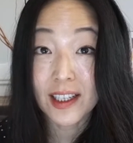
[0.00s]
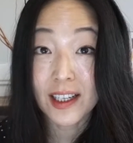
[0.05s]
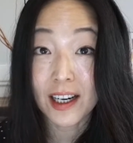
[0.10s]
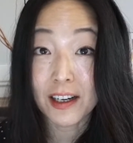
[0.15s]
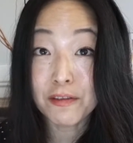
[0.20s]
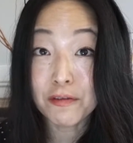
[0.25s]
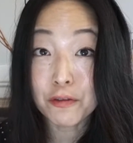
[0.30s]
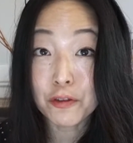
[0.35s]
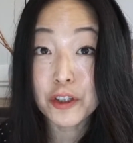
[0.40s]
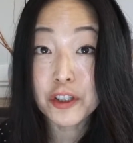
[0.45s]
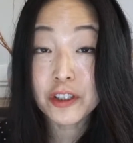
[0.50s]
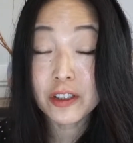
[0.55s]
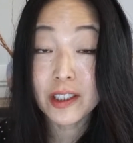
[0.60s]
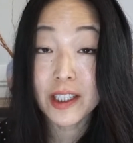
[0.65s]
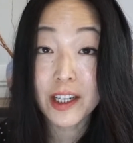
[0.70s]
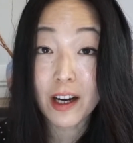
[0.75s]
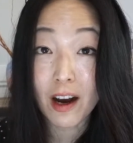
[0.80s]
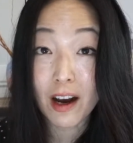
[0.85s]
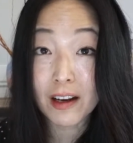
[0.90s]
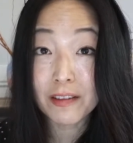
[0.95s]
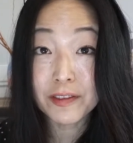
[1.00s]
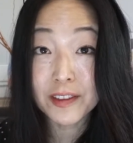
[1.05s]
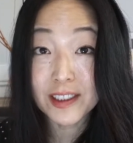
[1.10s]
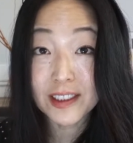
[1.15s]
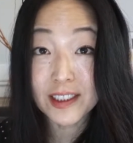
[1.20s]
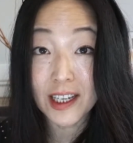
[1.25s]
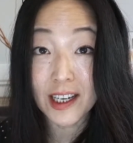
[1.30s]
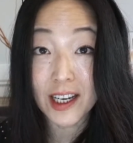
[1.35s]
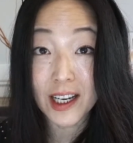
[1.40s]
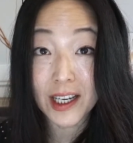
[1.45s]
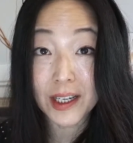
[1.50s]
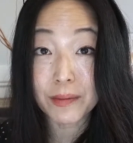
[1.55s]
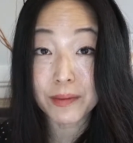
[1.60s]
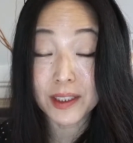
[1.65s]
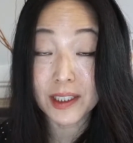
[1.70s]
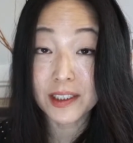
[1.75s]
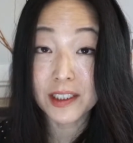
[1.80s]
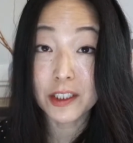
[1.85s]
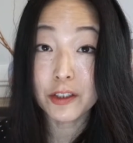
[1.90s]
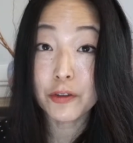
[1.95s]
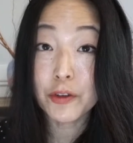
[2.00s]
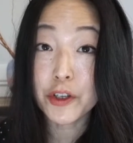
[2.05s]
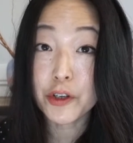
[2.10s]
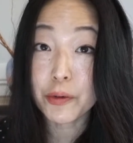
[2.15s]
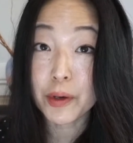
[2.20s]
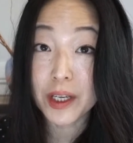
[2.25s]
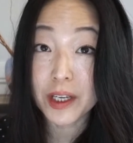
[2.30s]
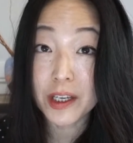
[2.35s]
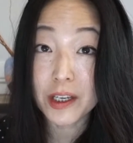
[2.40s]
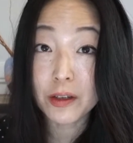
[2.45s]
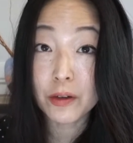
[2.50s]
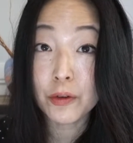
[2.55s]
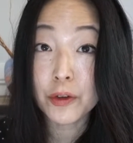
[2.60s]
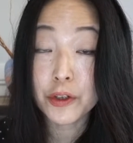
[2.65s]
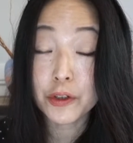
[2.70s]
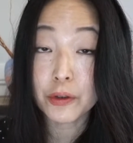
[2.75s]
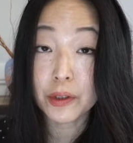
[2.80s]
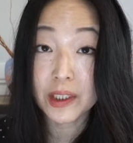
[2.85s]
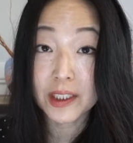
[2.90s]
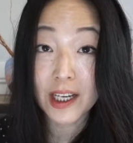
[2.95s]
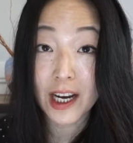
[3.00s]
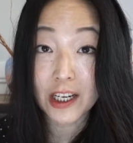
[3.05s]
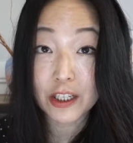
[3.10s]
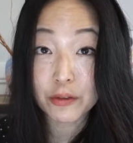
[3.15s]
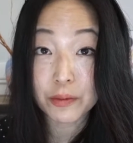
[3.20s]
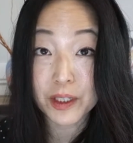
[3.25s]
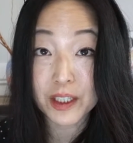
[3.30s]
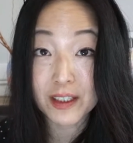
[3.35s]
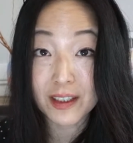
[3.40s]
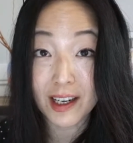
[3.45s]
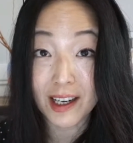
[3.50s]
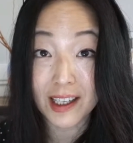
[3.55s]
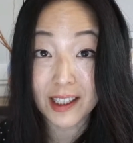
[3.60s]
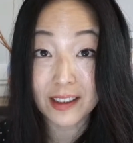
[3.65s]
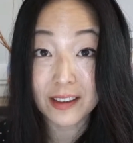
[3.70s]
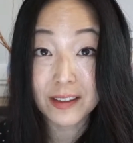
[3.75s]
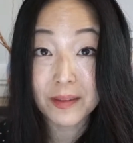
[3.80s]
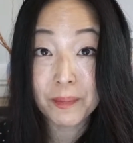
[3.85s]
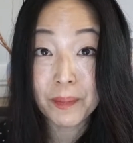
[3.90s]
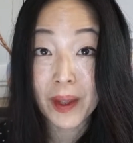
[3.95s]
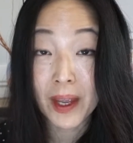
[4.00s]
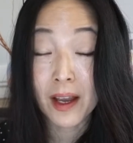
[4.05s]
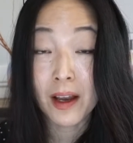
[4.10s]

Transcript: unfortunately, oftentimes until you heal your attachment style,